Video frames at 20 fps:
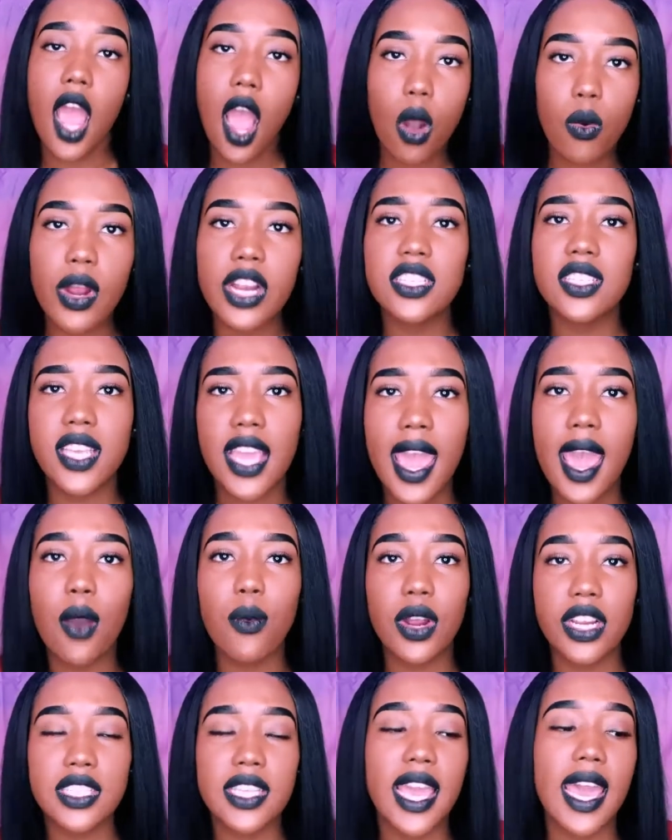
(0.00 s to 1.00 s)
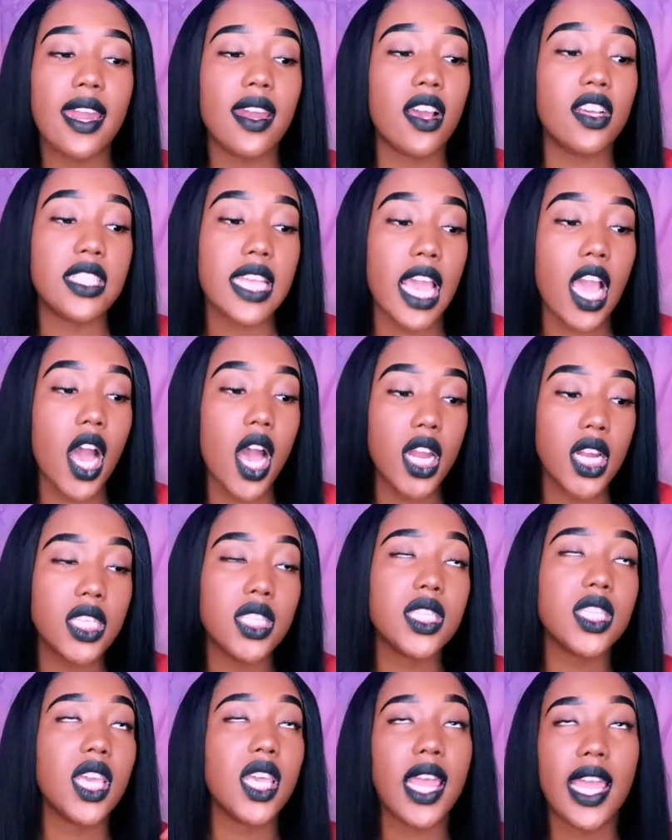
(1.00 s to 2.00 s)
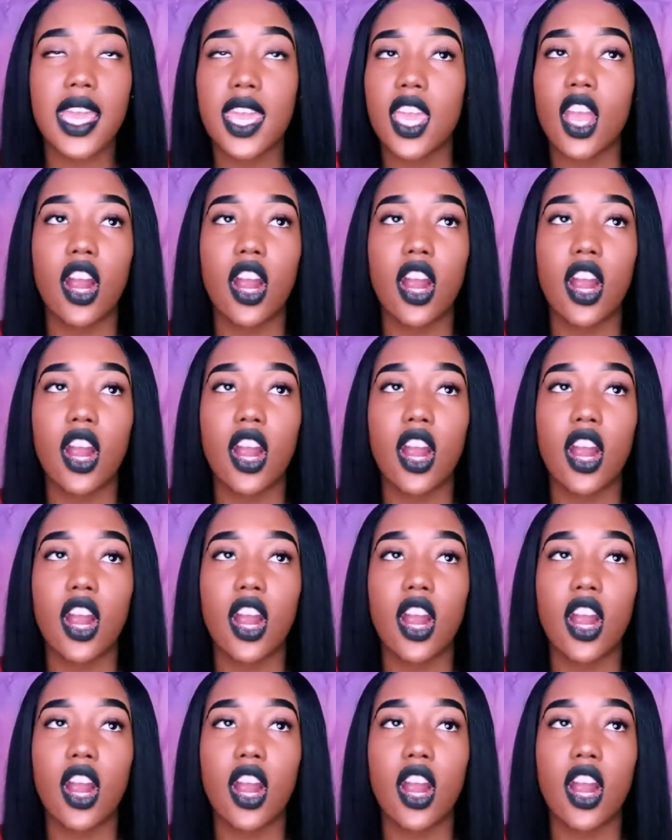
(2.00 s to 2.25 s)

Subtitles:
no, where's he at, and I was like, honestly, like,